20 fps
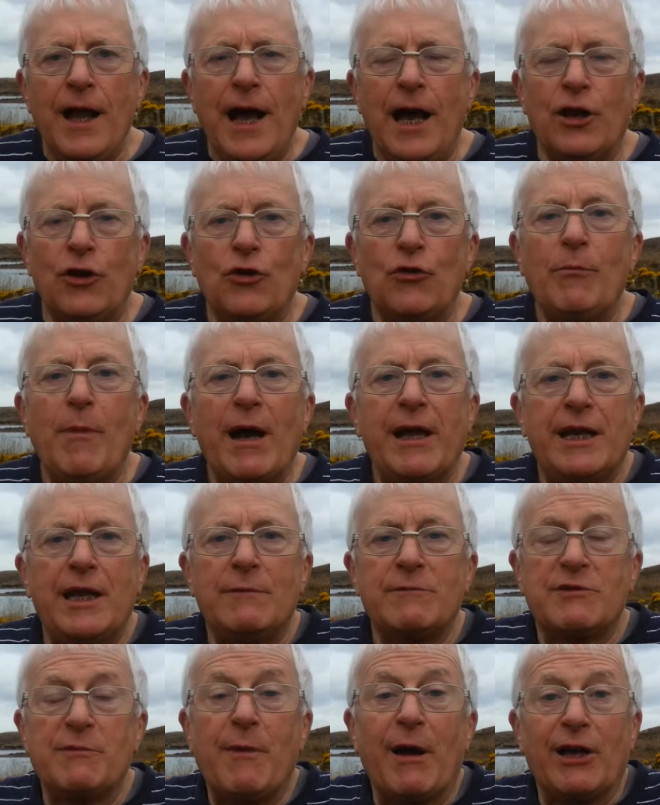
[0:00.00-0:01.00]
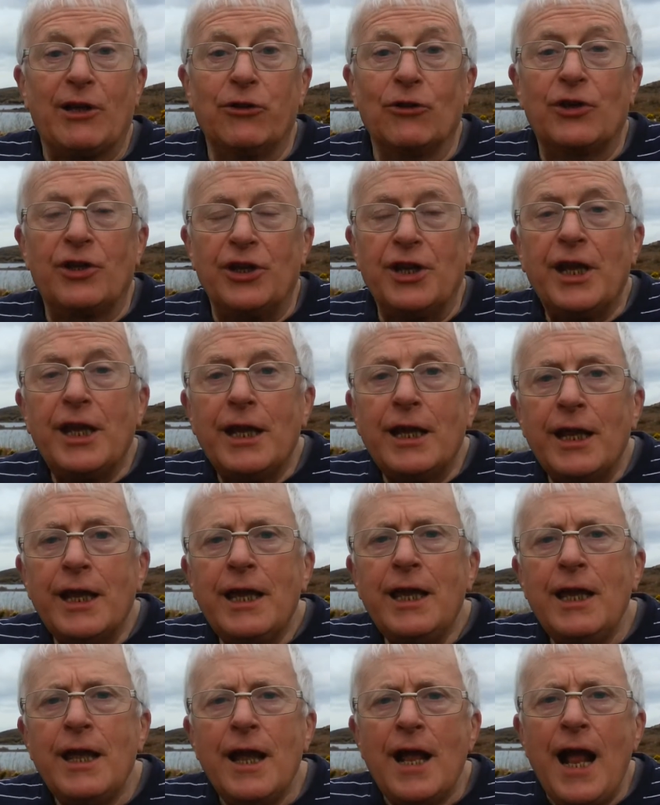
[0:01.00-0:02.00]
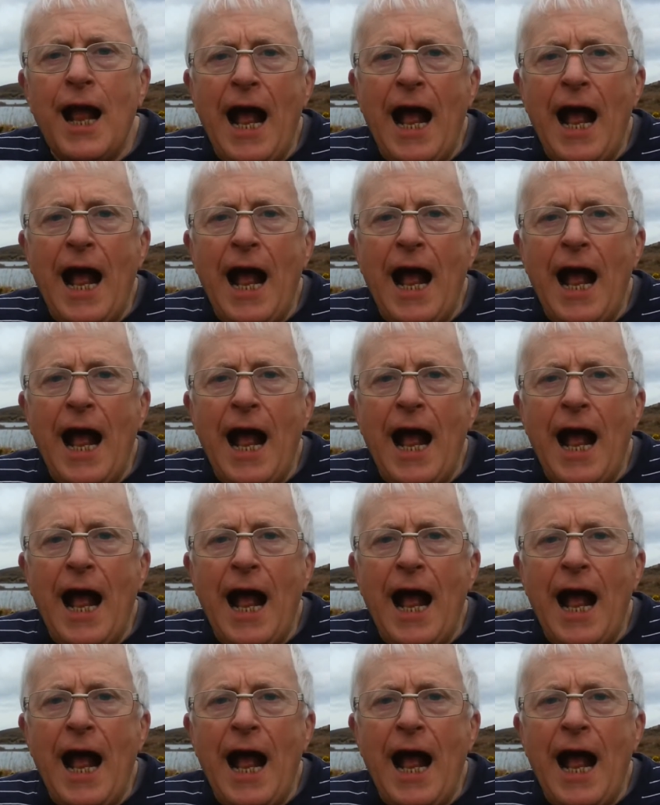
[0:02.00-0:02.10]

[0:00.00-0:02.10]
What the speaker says: Hello, my name's Michael Conneely,